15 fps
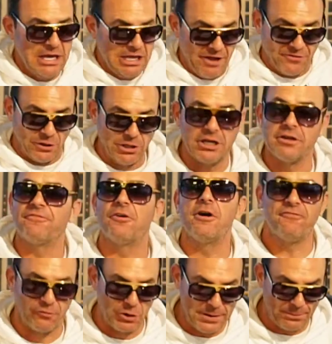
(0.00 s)
If you're looking for a
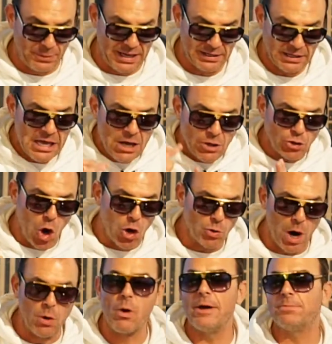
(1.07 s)
free pick, go to
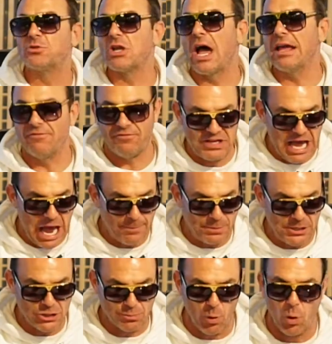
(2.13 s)
our website,
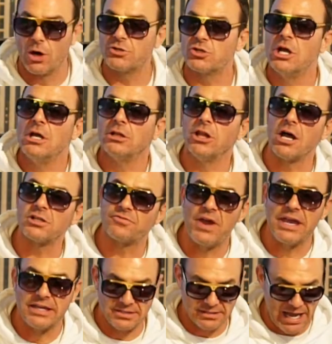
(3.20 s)

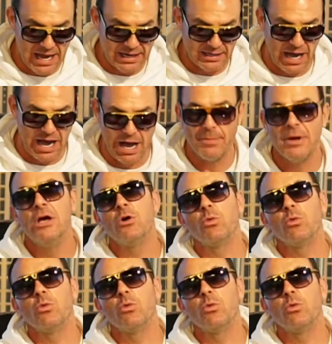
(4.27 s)
VIPSportsLasVegas.com.